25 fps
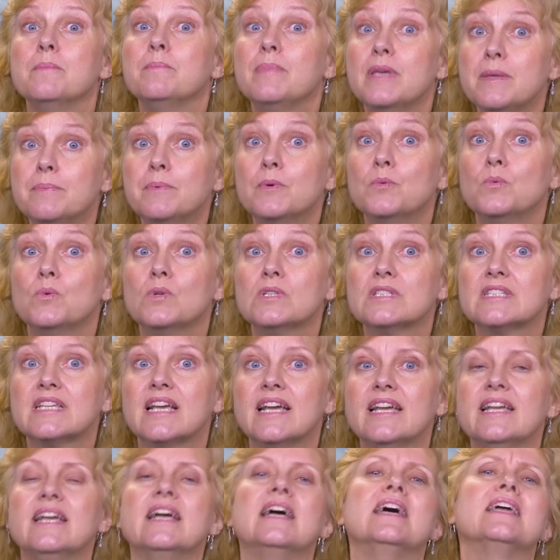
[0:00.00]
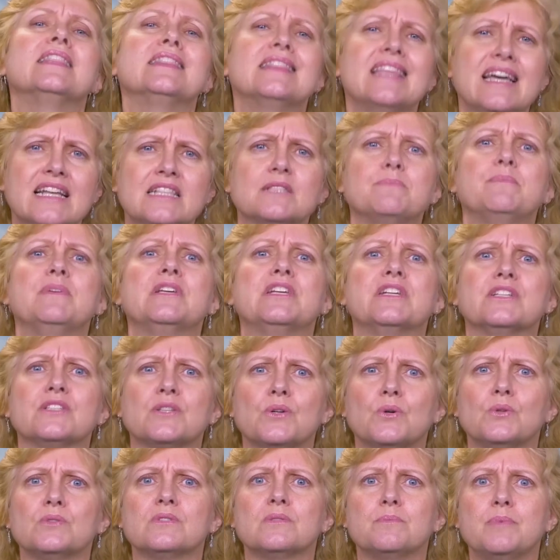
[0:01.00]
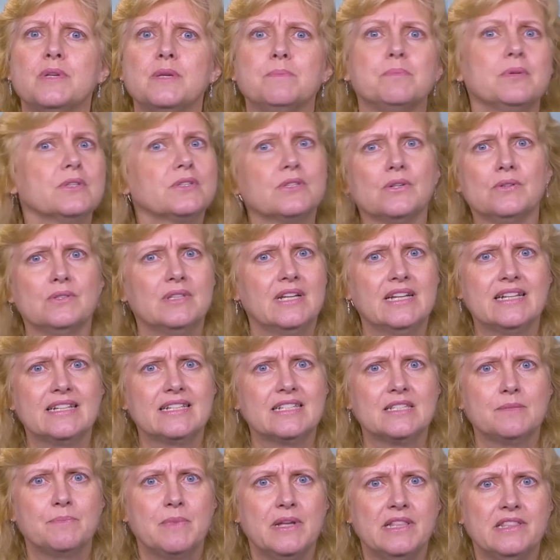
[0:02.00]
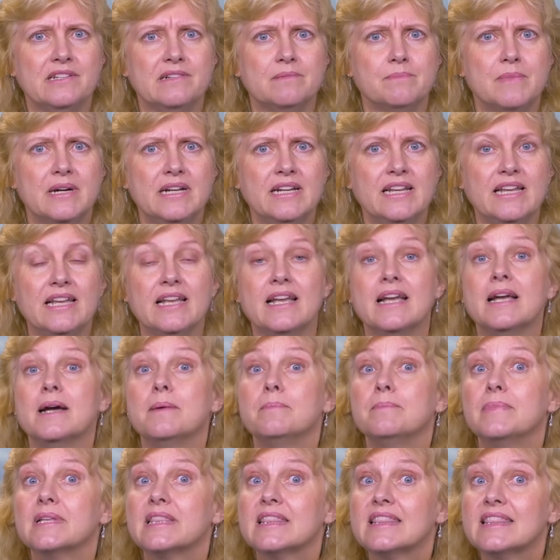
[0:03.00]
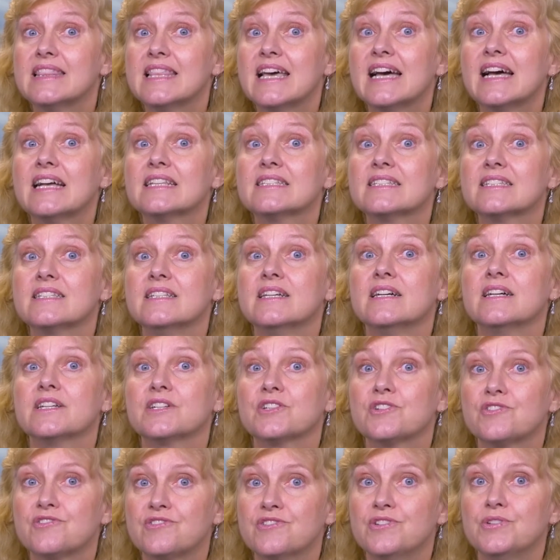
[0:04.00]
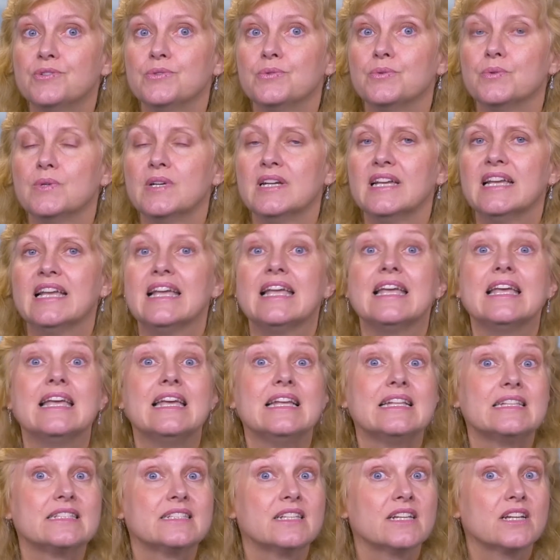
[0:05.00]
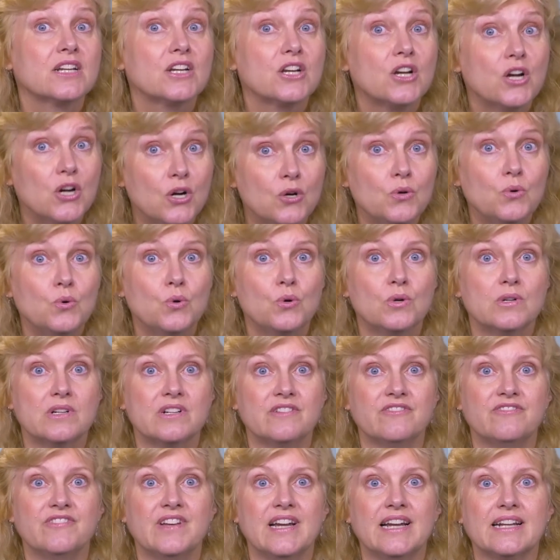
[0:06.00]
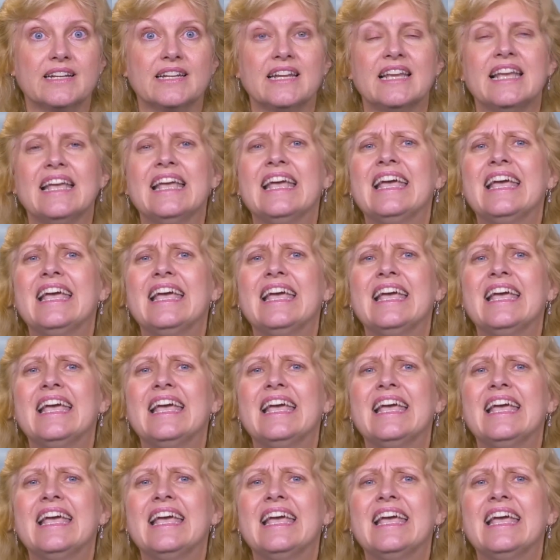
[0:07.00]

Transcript: People will say, that's because older people don't like to spend their money. But that's not true. It's a cohort effect.